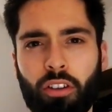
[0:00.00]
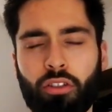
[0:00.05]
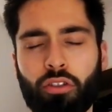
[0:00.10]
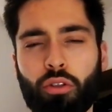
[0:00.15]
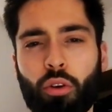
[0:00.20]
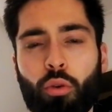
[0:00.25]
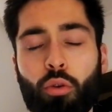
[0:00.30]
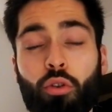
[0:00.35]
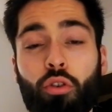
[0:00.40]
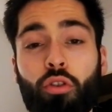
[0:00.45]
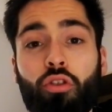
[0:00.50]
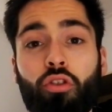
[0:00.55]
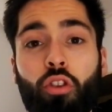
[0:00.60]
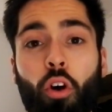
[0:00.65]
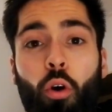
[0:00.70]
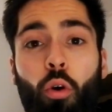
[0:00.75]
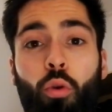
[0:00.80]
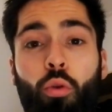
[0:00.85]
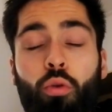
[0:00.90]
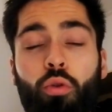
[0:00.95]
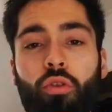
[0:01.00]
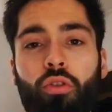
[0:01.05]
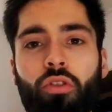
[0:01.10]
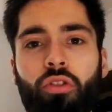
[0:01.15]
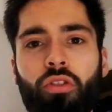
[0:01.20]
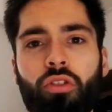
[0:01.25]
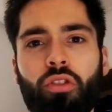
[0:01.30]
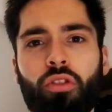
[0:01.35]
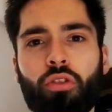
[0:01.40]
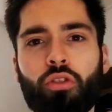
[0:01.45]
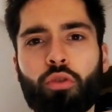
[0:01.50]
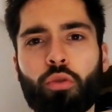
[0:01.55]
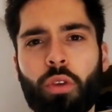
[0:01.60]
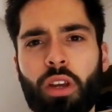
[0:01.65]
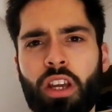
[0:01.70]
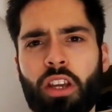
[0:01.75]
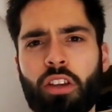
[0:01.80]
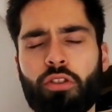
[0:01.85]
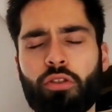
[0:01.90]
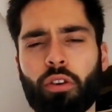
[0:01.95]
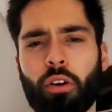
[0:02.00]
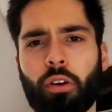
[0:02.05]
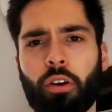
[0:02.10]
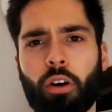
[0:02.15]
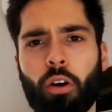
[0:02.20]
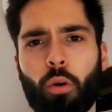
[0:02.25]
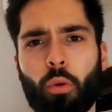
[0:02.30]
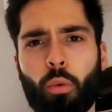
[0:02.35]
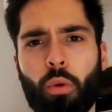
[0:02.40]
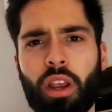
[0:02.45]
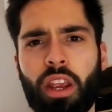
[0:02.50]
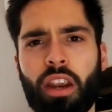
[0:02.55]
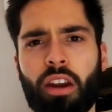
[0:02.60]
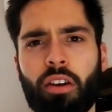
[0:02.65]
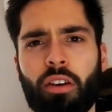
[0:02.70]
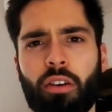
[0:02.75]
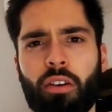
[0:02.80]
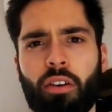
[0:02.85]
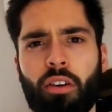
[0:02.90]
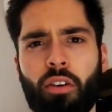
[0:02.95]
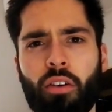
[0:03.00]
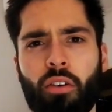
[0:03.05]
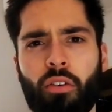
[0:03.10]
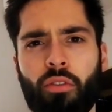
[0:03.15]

So don't trade your career